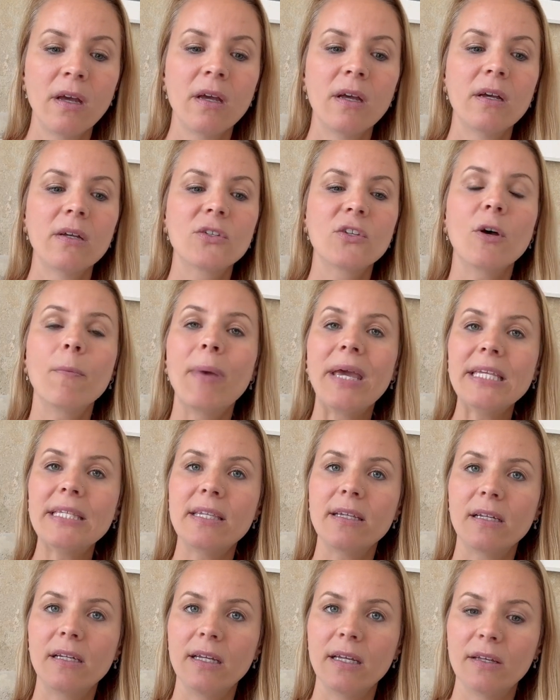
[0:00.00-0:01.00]
So
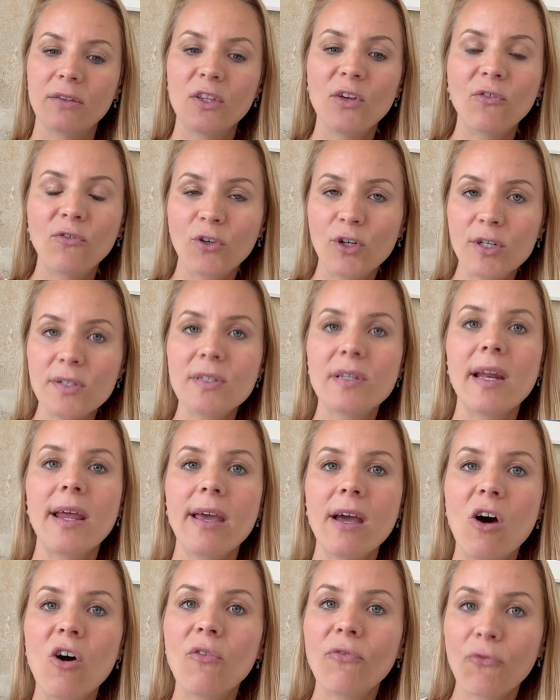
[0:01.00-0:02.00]
basically, the first
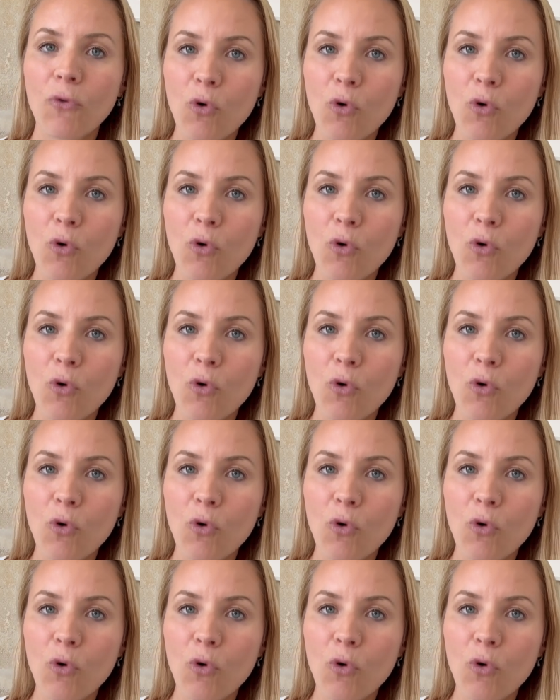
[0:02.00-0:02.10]
layer, of